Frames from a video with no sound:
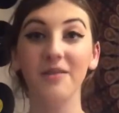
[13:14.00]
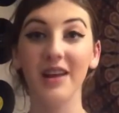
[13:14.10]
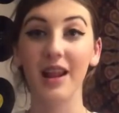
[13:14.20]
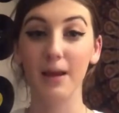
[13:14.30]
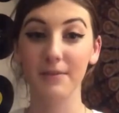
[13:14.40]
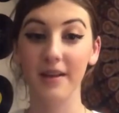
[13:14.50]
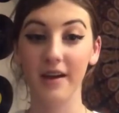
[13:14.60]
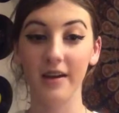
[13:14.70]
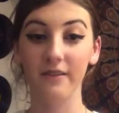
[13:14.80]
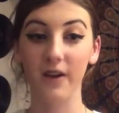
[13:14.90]
a lipstick
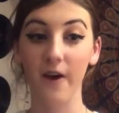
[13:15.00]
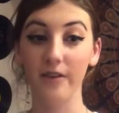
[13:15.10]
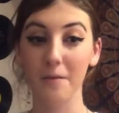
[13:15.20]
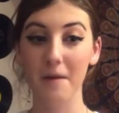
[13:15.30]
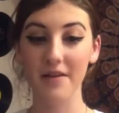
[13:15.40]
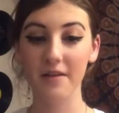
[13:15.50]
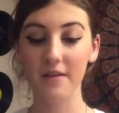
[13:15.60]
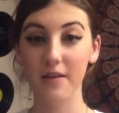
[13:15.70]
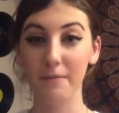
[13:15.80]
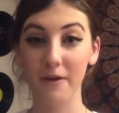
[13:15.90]
kind of girl, so I might just
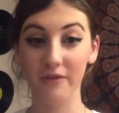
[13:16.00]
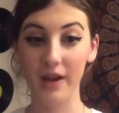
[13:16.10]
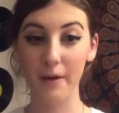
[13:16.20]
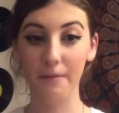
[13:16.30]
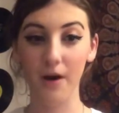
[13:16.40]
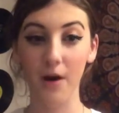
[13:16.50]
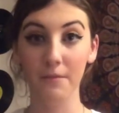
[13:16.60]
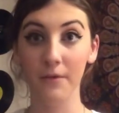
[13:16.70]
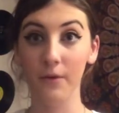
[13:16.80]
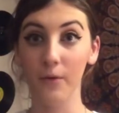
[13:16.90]
use a bit of lip
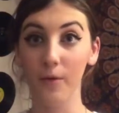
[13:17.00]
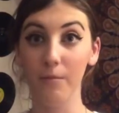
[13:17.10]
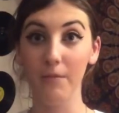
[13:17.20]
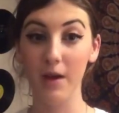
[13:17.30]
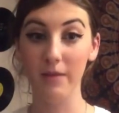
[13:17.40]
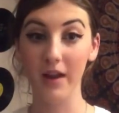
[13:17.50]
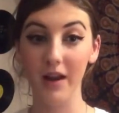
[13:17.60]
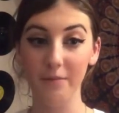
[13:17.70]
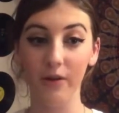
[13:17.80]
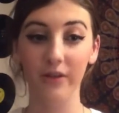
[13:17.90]
balm or maybe a
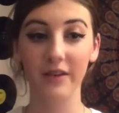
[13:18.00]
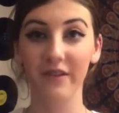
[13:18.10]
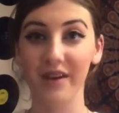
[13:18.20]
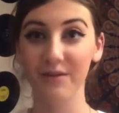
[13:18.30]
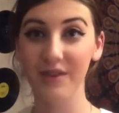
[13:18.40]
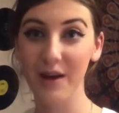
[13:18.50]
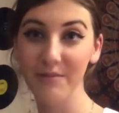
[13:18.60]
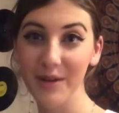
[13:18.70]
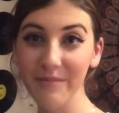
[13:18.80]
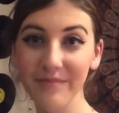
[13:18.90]
lip gloss if I can find
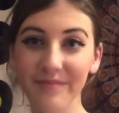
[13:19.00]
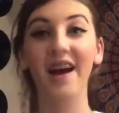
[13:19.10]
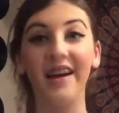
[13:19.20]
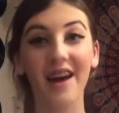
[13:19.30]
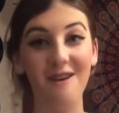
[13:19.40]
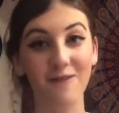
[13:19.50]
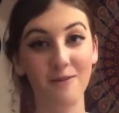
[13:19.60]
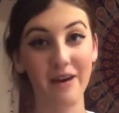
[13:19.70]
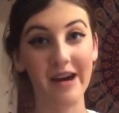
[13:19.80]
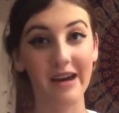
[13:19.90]
one. Okay, I've got
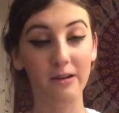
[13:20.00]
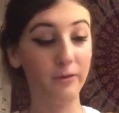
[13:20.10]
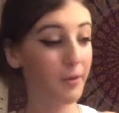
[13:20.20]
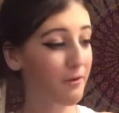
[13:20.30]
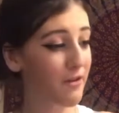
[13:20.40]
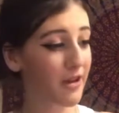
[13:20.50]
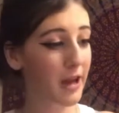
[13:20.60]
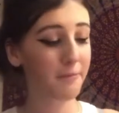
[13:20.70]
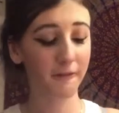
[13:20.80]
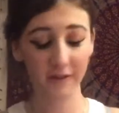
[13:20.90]
one of my favourite
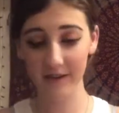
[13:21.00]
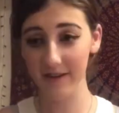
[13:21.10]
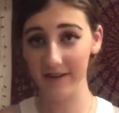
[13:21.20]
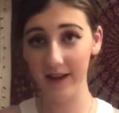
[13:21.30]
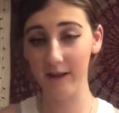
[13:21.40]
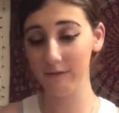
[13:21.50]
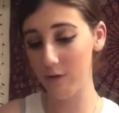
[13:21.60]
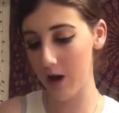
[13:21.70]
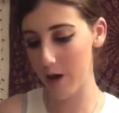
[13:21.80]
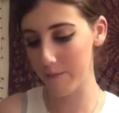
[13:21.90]
lip glosses and I've got
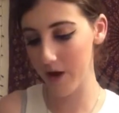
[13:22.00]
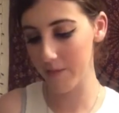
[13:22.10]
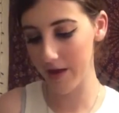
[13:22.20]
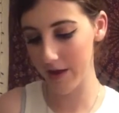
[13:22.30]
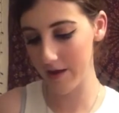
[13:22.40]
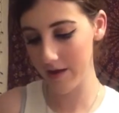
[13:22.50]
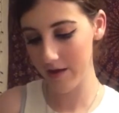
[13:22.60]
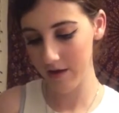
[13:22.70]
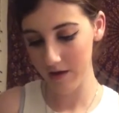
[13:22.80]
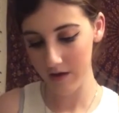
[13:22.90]
a lip balm here.
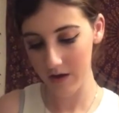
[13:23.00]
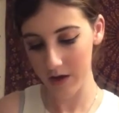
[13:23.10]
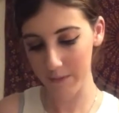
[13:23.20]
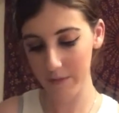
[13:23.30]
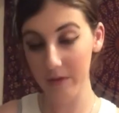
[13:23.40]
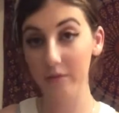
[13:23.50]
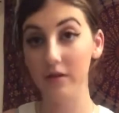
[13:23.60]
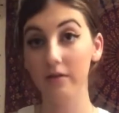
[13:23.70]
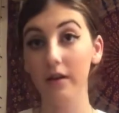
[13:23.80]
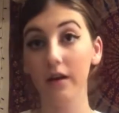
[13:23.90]
You're probably
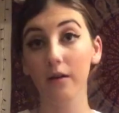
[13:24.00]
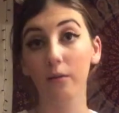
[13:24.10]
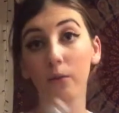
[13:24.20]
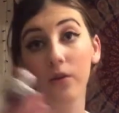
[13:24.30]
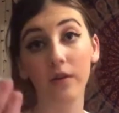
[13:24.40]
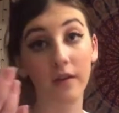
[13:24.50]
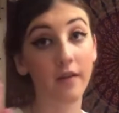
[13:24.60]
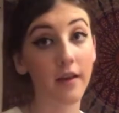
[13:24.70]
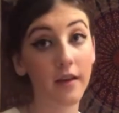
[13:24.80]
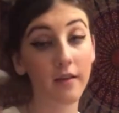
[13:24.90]
wondering, what is
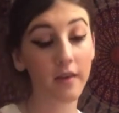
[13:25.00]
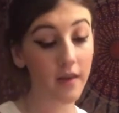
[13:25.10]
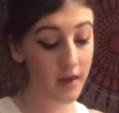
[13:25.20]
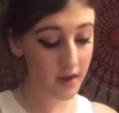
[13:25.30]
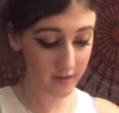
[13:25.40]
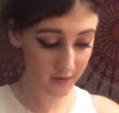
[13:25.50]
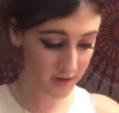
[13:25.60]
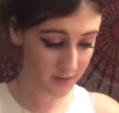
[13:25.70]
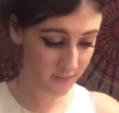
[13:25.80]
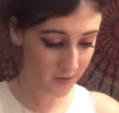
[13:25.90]
this? It is a
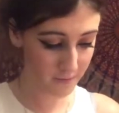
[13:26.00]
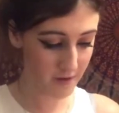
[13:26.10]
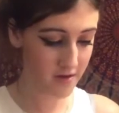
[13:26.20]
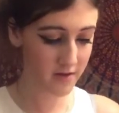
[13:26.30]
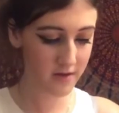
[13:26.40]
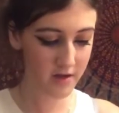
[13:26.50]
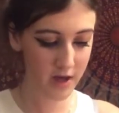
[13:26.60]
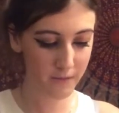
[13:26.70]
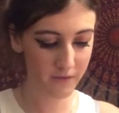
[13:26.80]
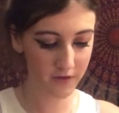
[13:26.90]
lip balm, it's just in the
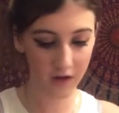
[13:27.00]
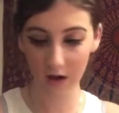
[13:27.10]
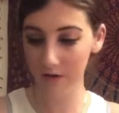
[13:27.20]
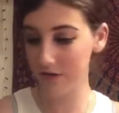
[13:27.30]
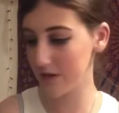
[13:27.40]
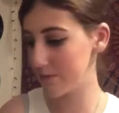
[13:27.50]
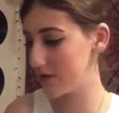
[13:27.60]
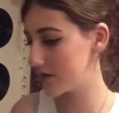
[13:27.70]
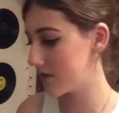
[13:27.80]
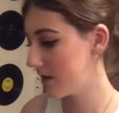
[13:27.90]
shape of a duck for some reason.